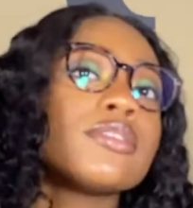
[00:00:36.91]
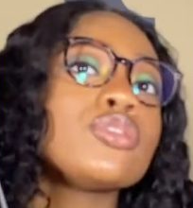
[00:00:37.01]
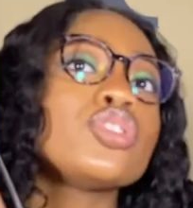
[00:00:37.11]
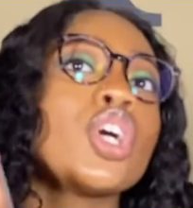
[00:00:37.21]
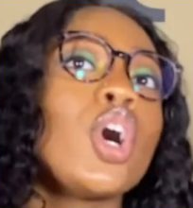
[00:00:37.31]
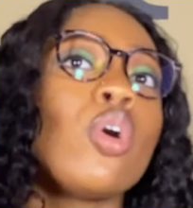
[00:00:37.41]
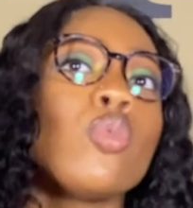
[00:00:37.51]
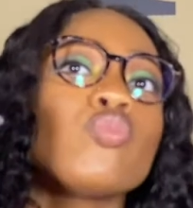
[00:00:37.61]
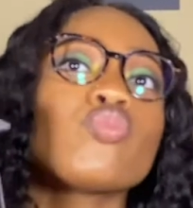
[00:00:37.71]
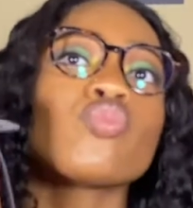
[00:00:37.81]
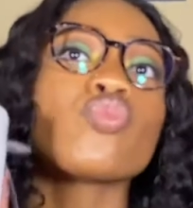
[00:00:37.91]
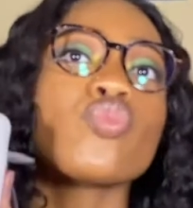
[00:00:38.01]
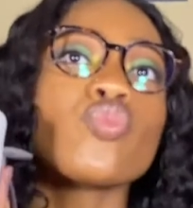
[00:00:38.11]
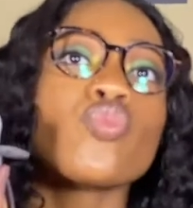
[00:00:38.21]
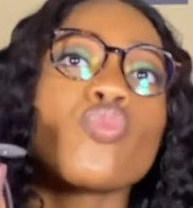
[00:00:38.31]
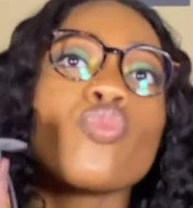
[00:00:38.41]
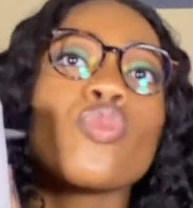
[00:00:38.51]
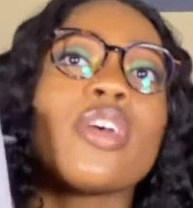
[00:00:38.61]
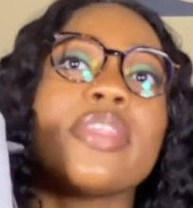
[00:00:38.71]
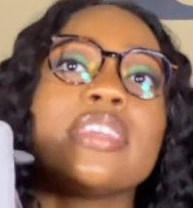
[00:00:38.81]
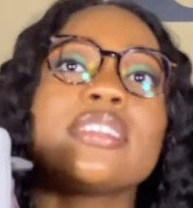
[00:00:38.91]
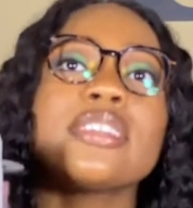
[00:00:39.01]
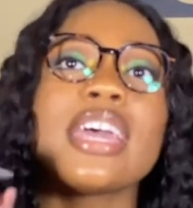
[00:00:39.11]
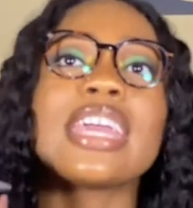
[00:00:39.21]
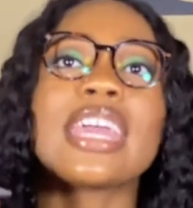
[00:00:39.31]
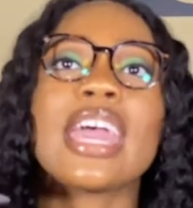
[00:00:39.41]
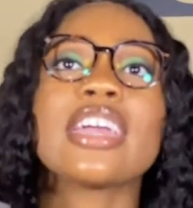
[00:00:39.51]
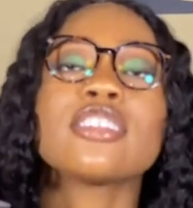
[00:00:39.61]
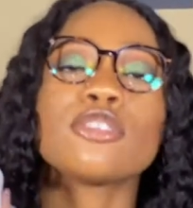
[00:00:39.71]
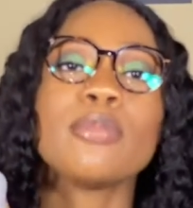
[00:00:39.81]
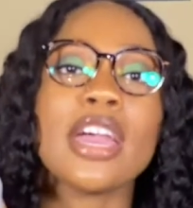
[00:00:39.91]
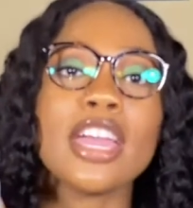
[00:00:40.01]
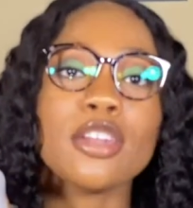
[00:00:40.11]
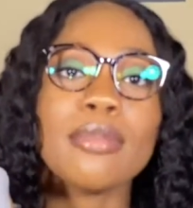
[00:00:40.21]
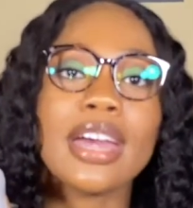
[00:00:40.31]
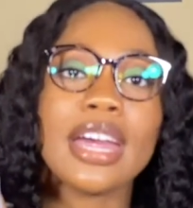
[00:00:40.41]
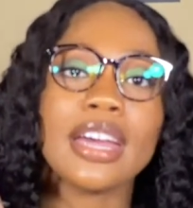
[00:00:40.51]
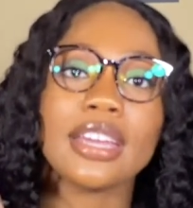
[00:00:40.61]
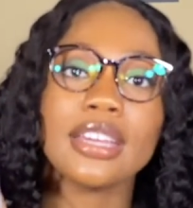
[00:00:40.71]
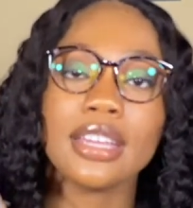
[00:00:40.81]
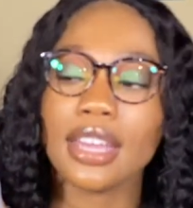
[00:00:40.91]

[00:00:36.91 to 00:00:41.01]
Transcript: So this is a Kate Spade bag,